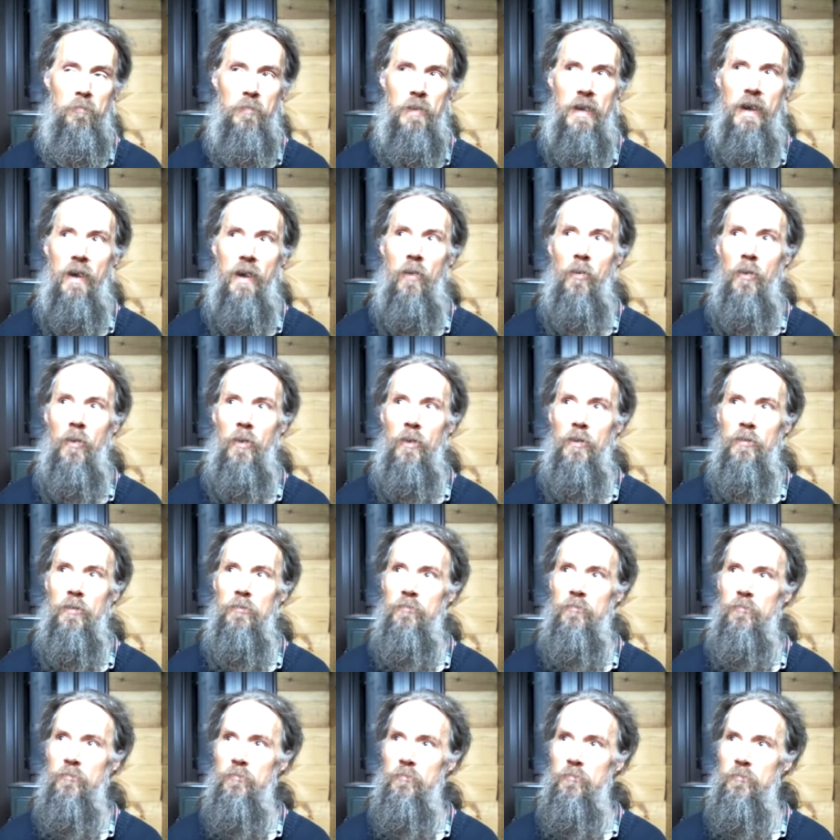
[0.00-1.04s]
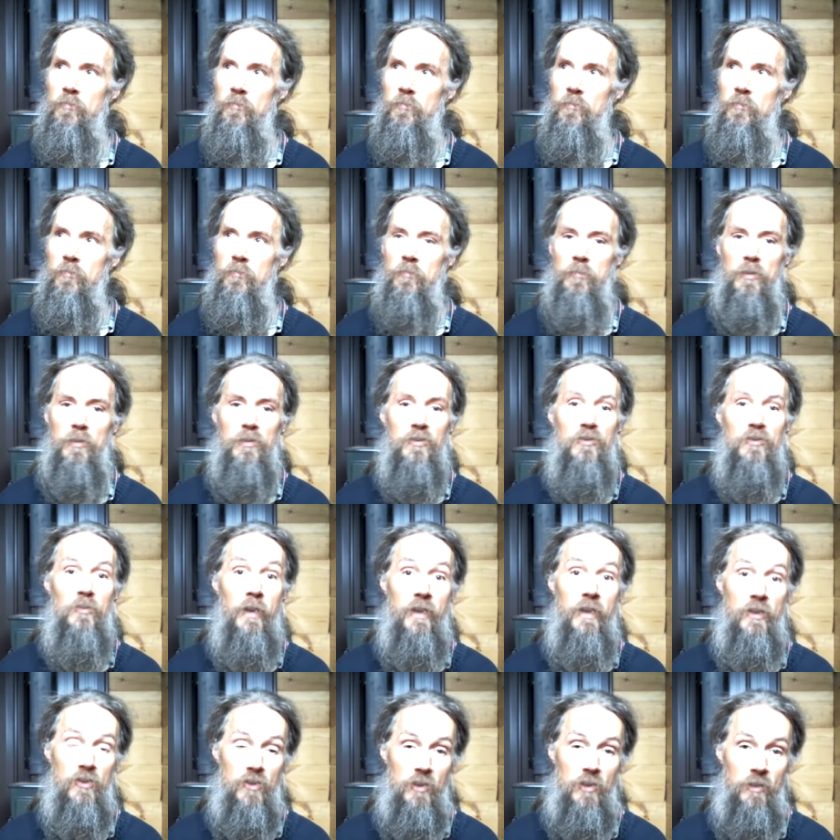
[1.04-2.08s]
power of
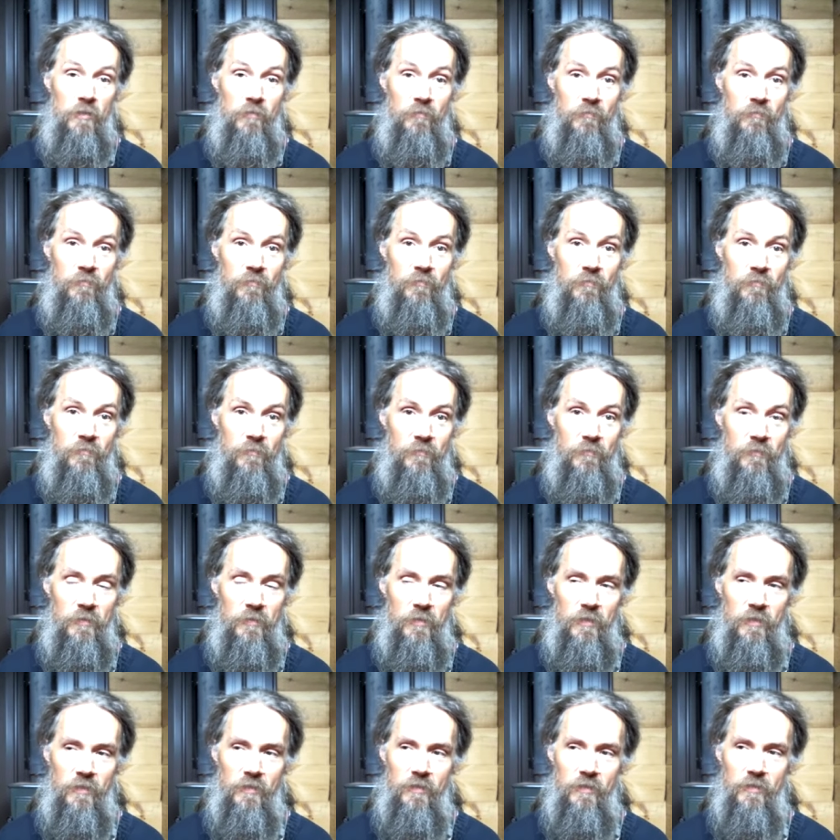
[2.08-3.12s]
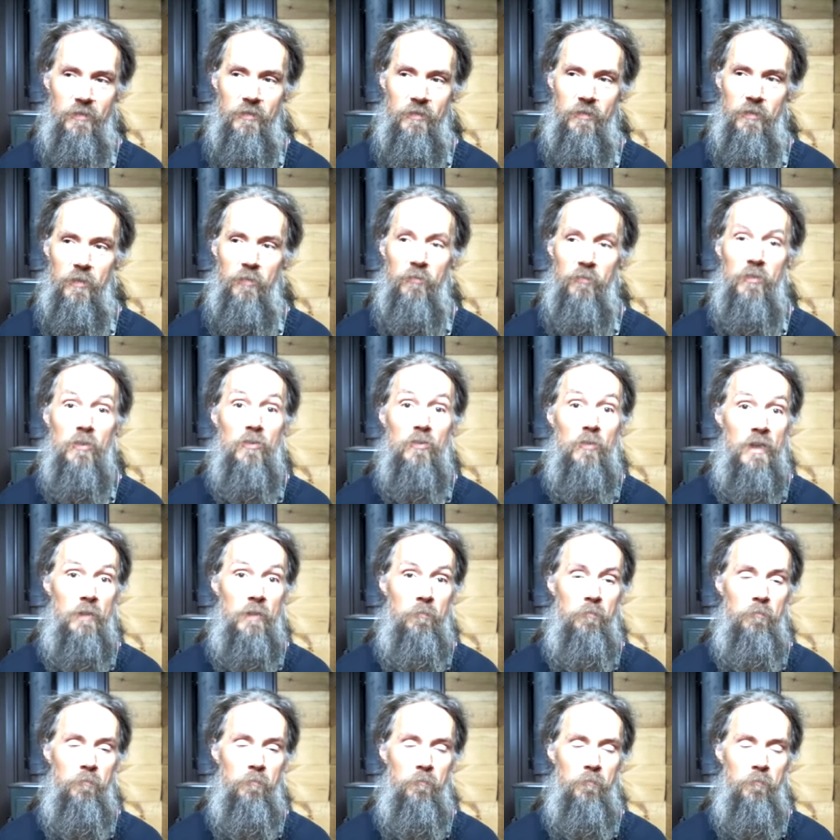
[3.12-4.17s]
persuasion uh, of the
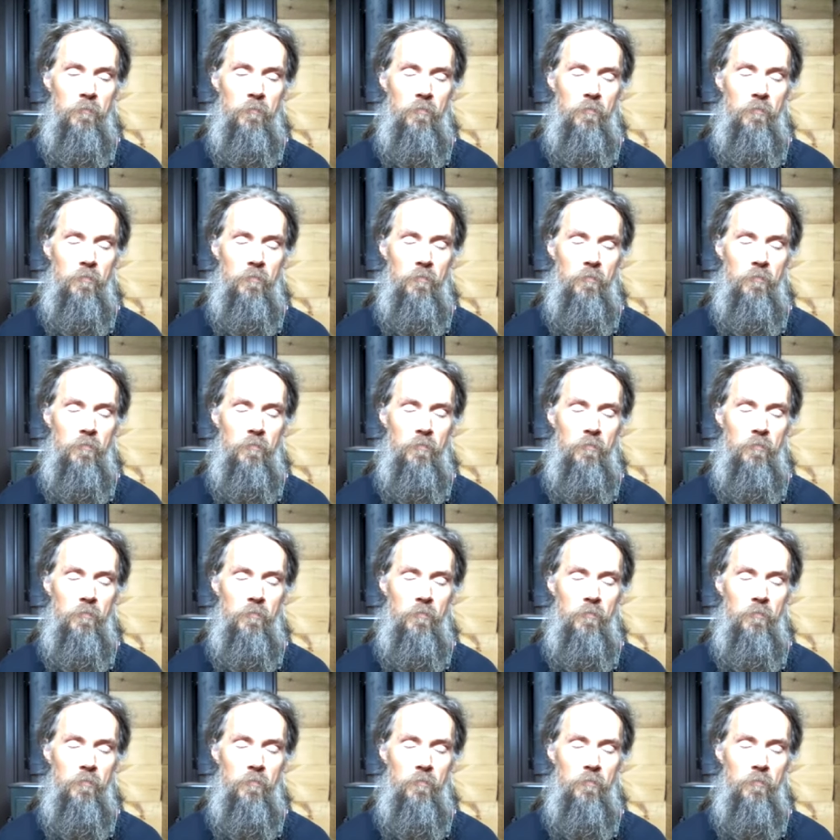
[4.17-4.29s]
dream.